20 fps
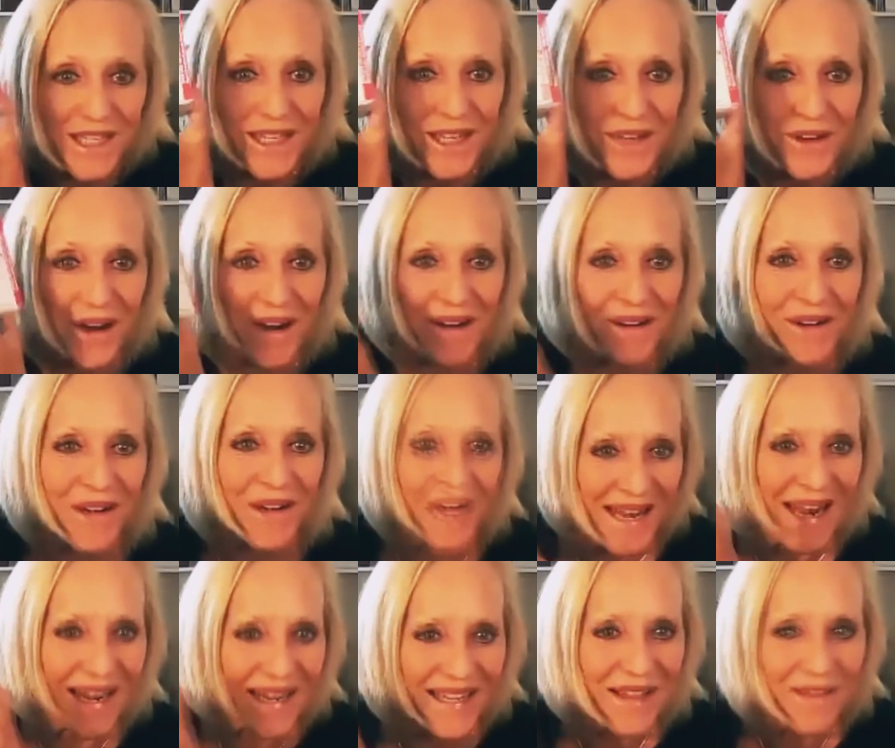You know,
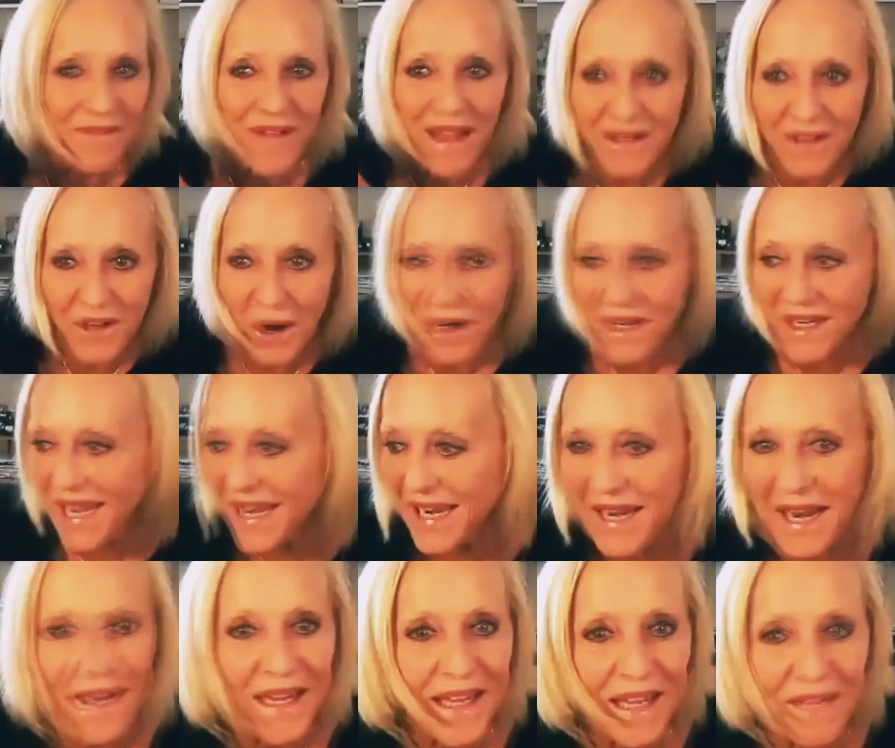yeah. I give on
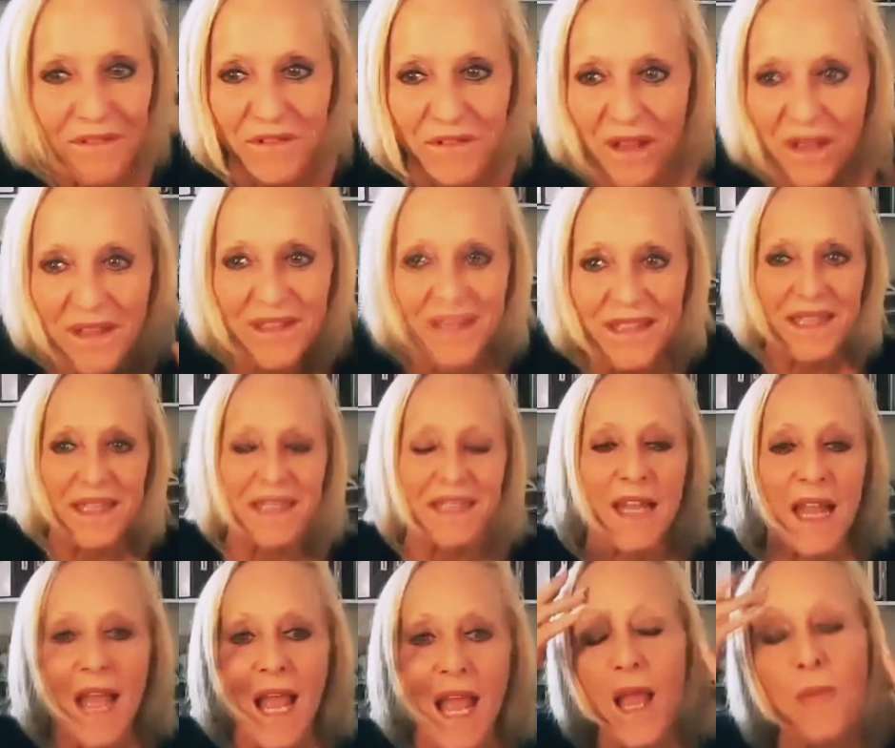Narcan. I give
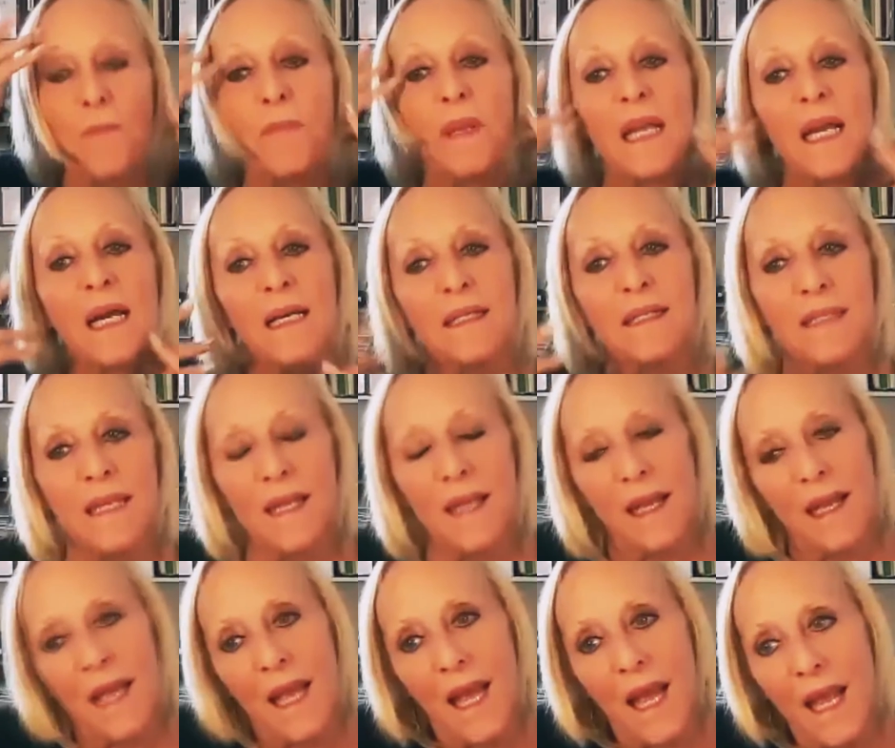them because
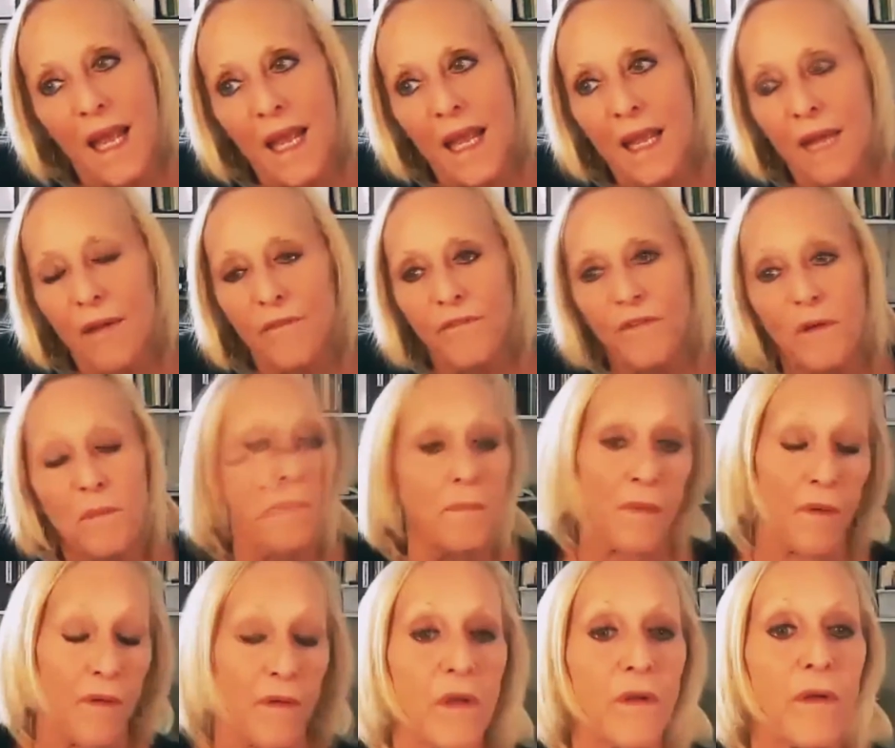it,
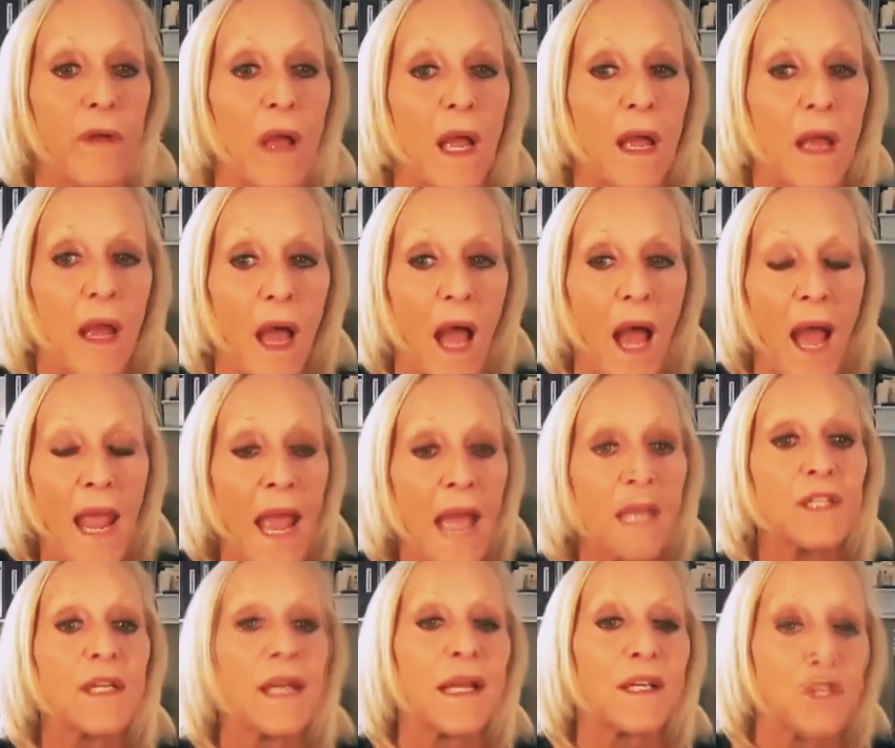from I
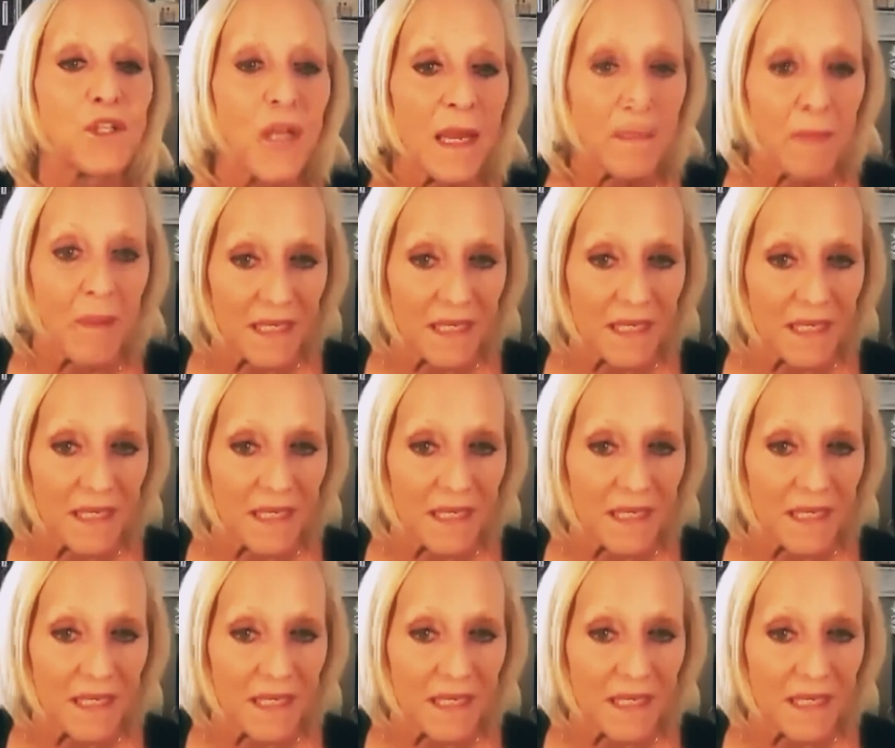had to educate